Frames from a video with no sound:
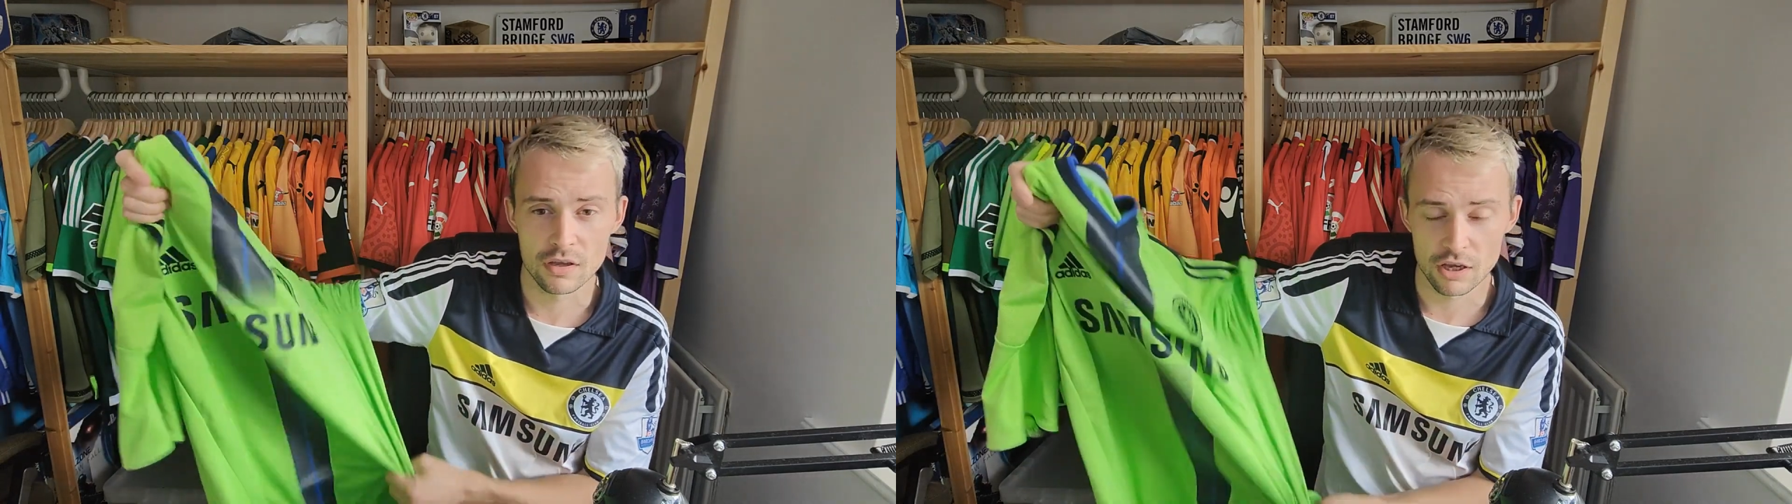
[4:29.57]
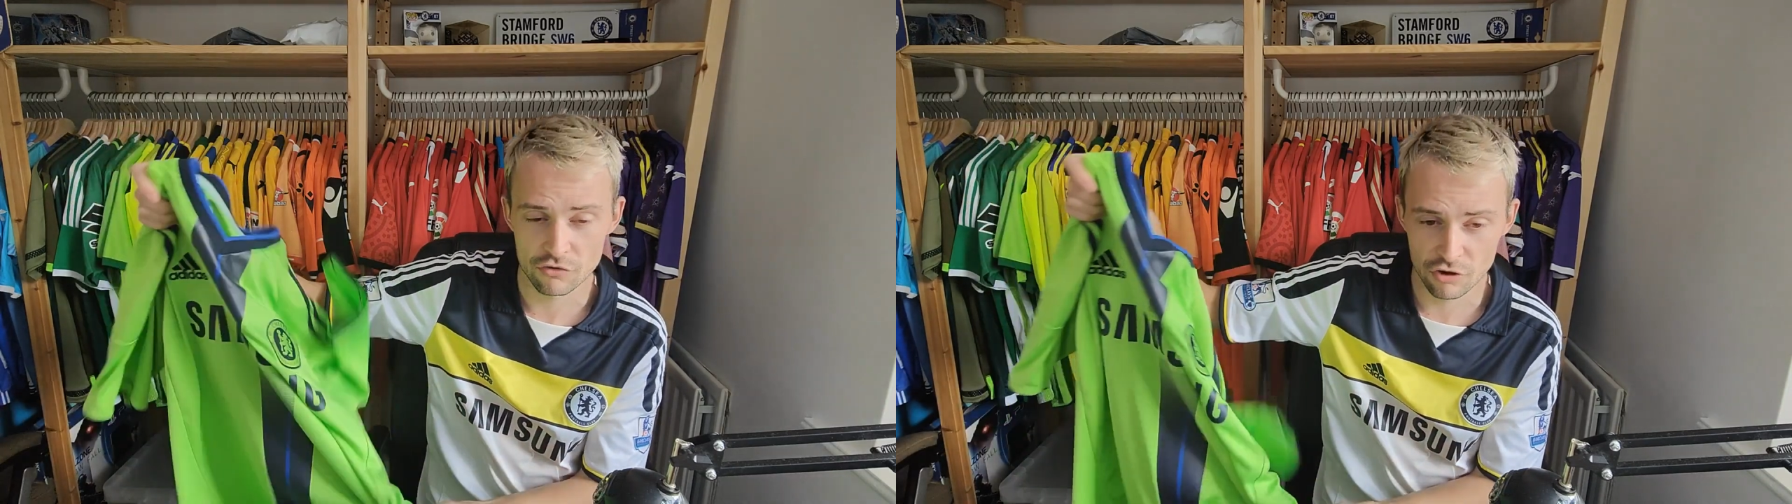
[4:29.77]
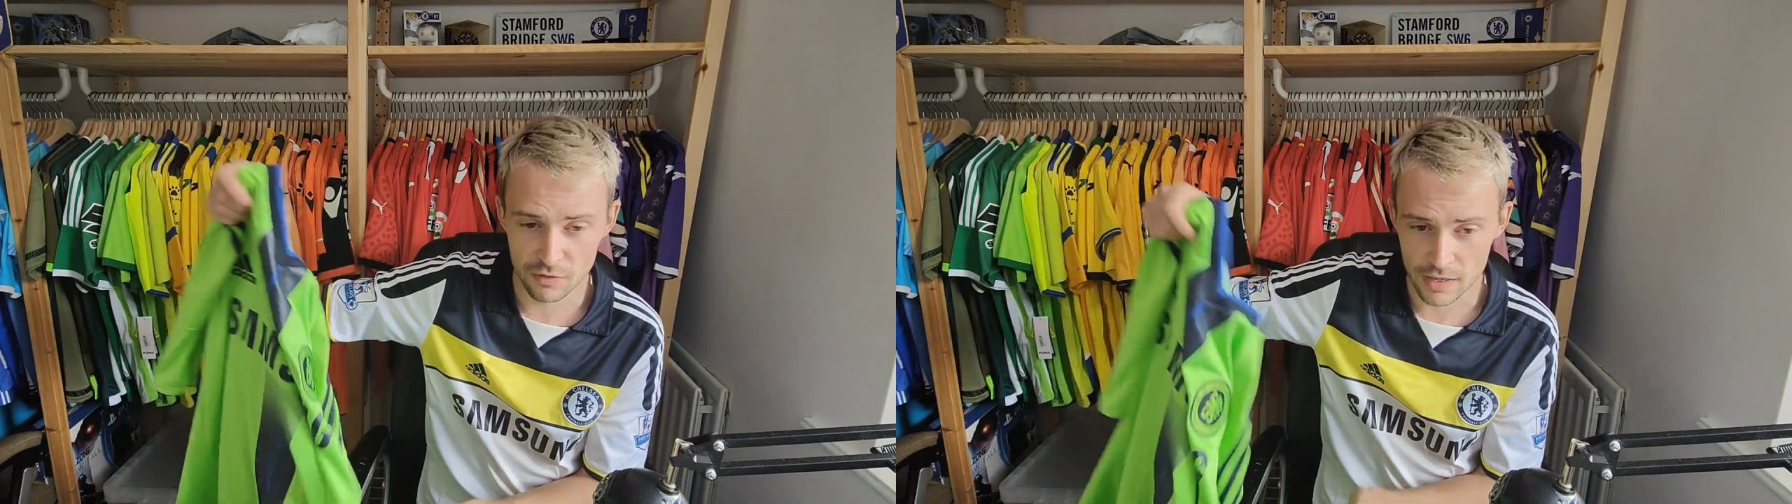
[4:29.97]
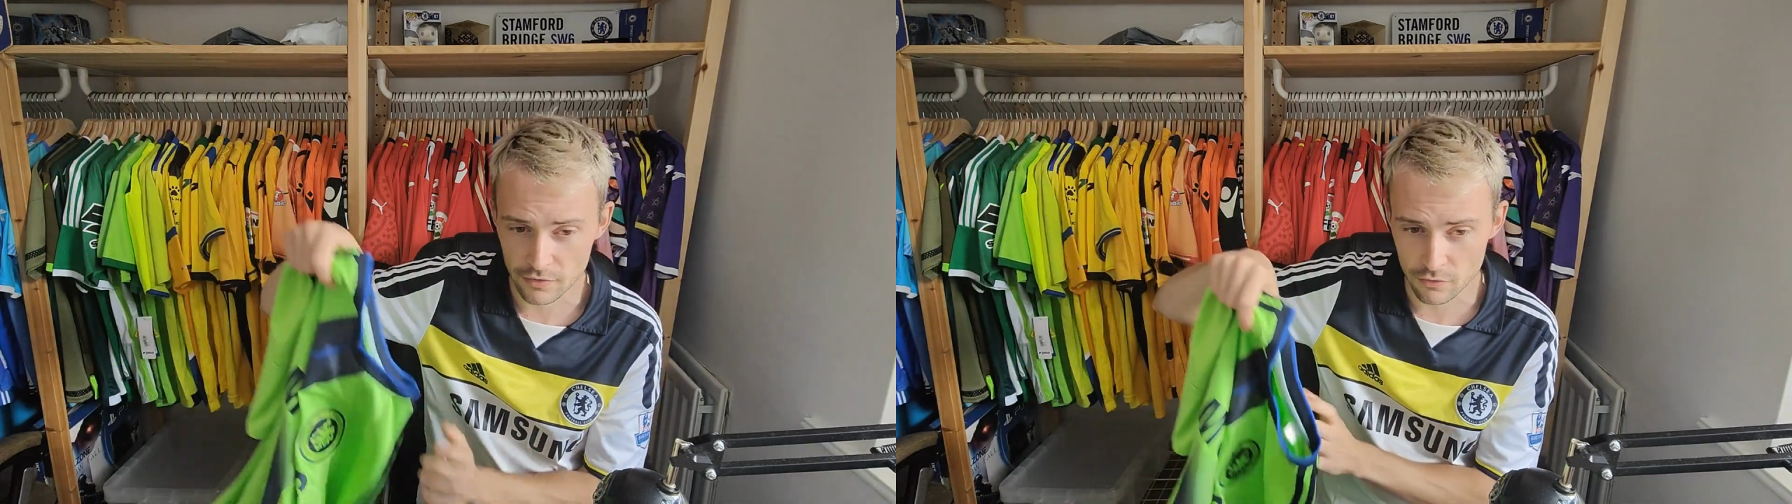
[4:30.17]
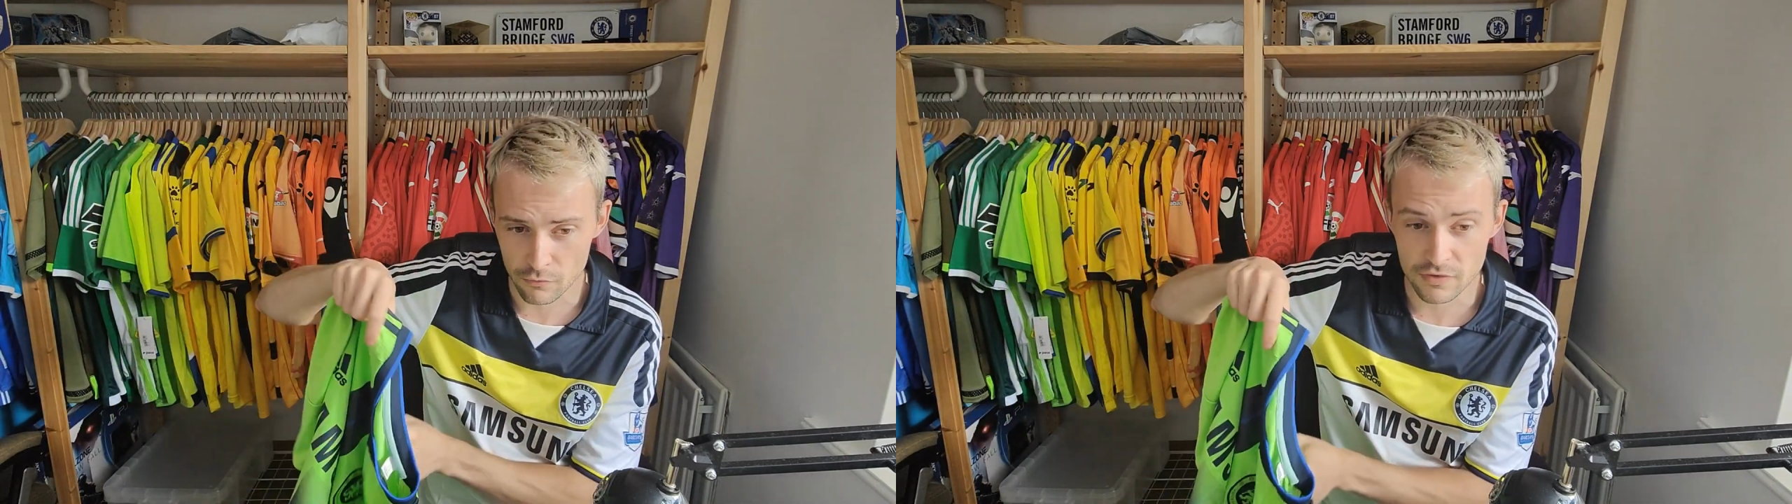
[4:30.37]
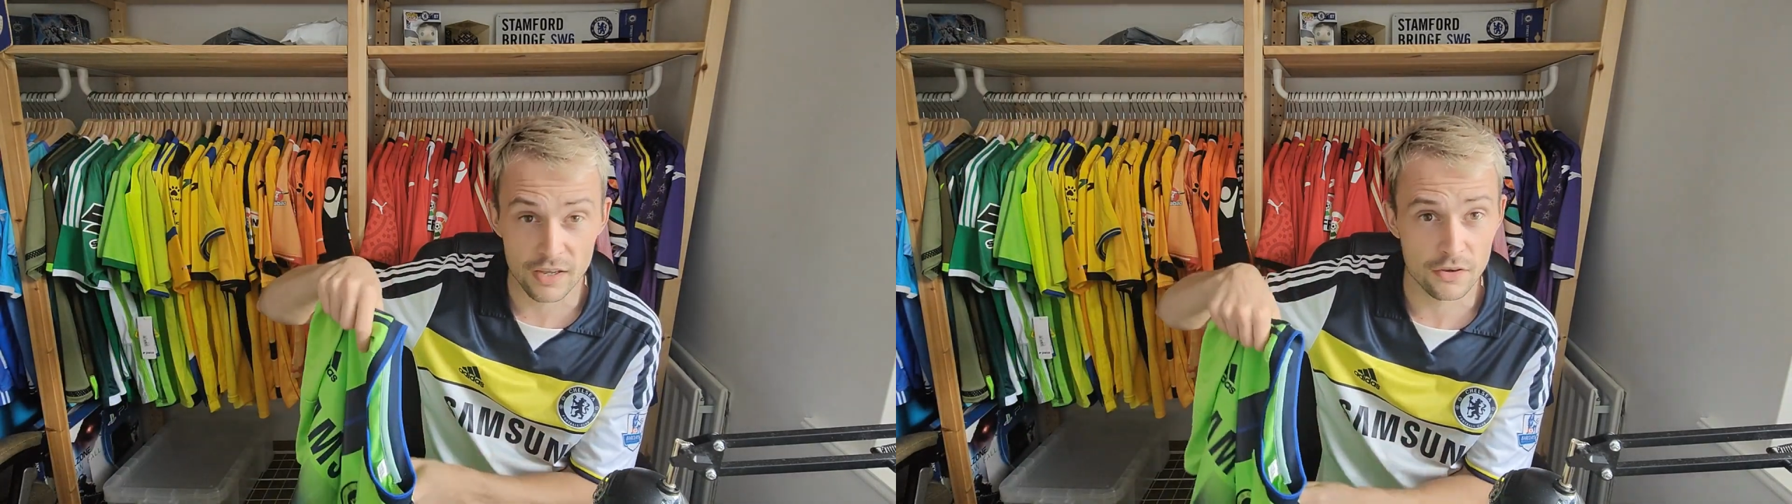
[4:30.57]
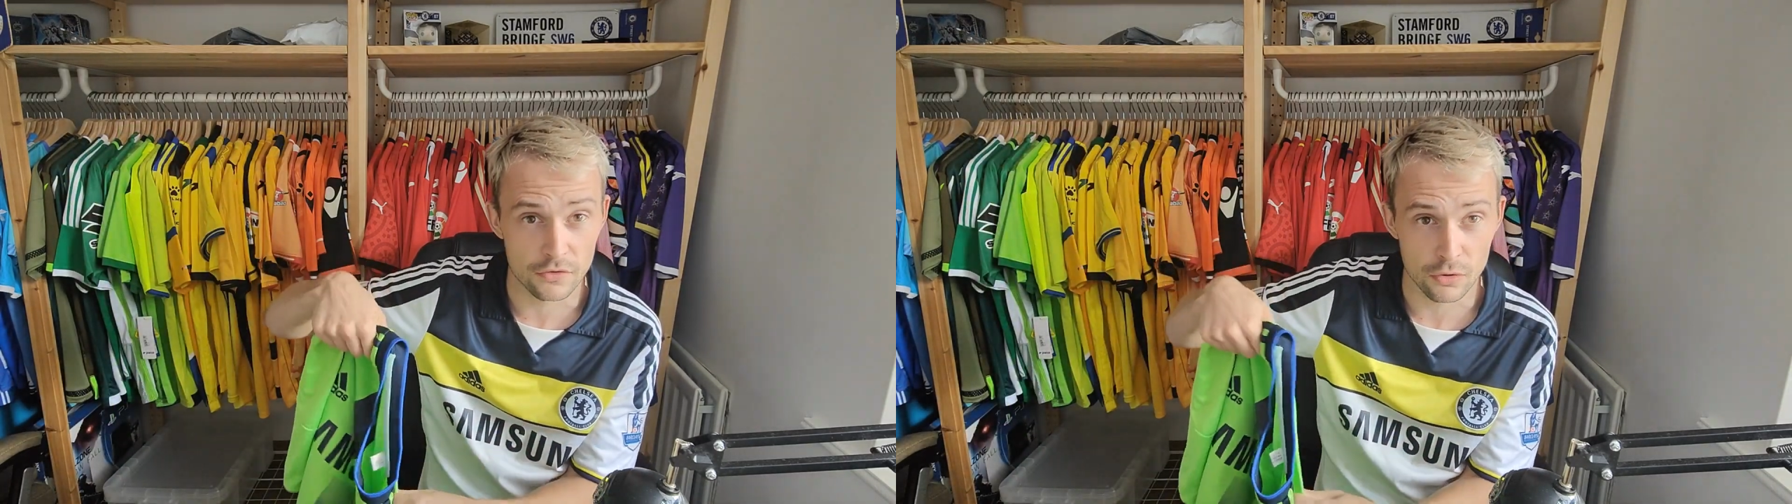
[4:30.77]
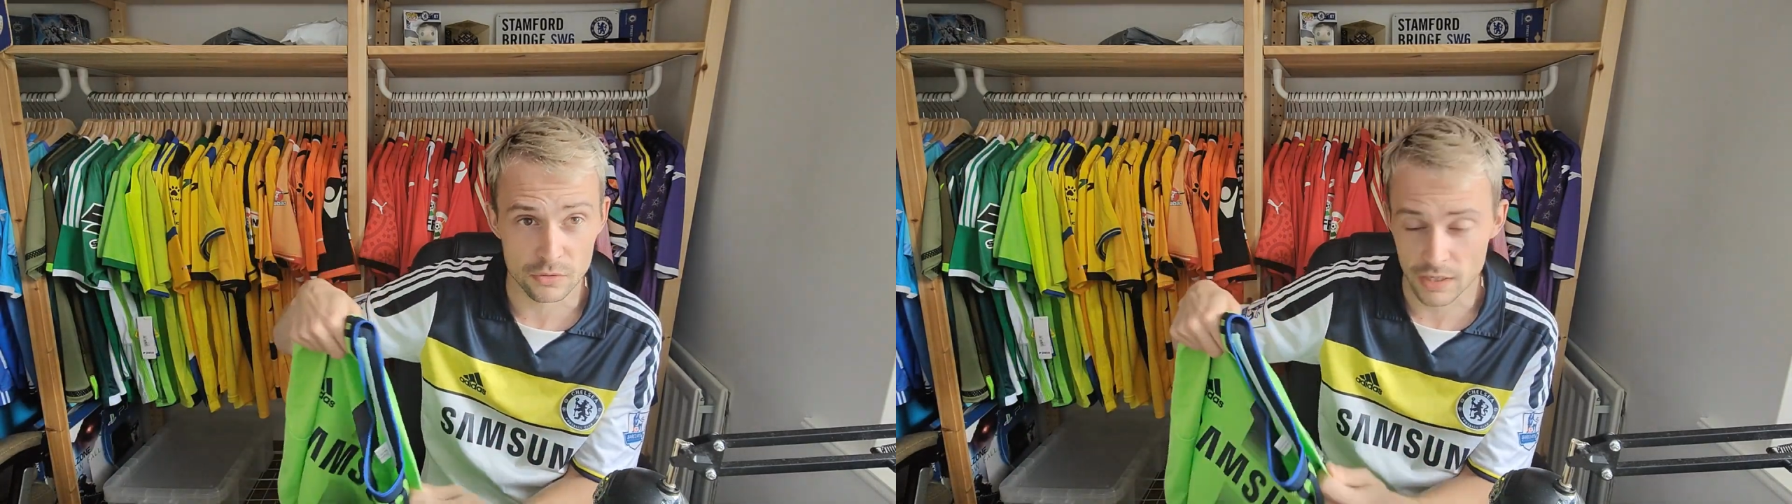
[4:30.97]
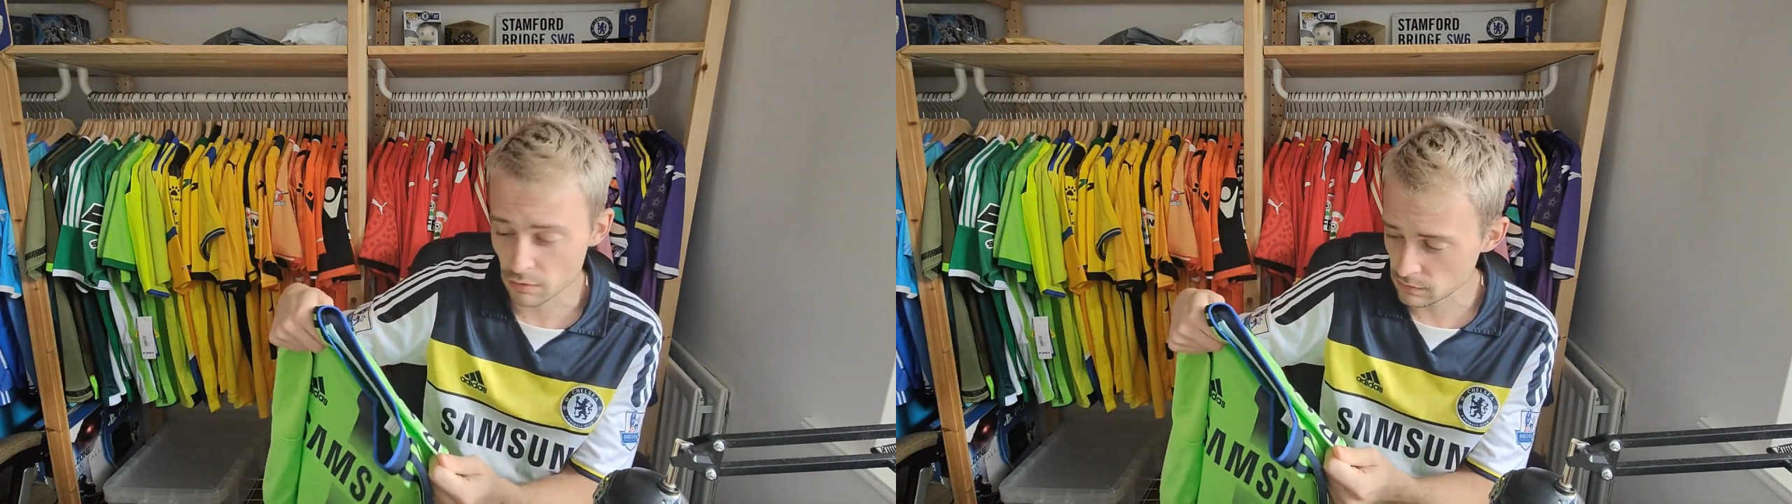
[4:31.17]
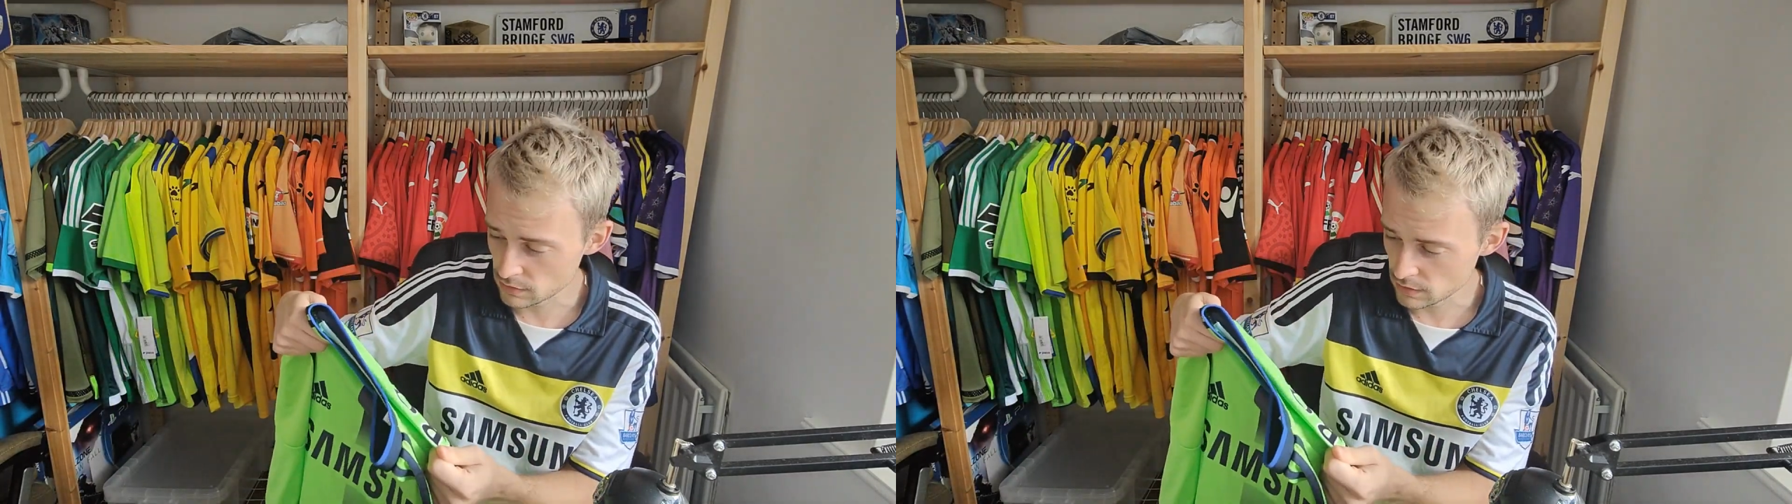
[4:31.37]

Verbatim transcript: a shirt that's over ten years old now,